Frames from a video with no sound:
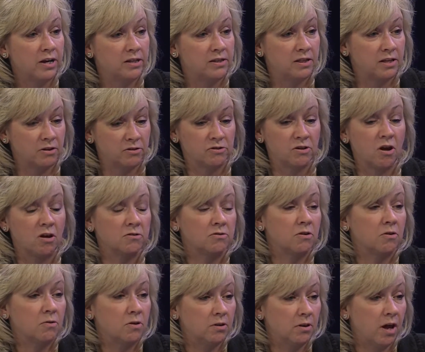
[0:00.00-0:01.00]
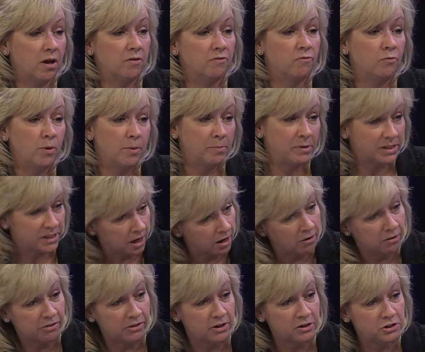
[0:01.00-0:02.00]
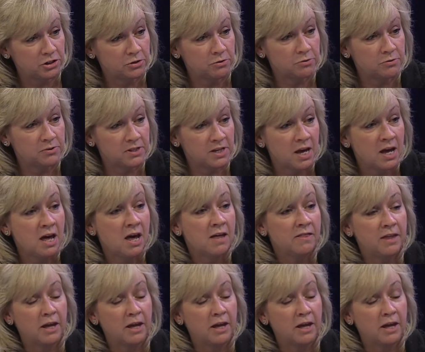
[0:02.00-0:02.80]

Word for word: It, there's also a lot of women's health issues sure.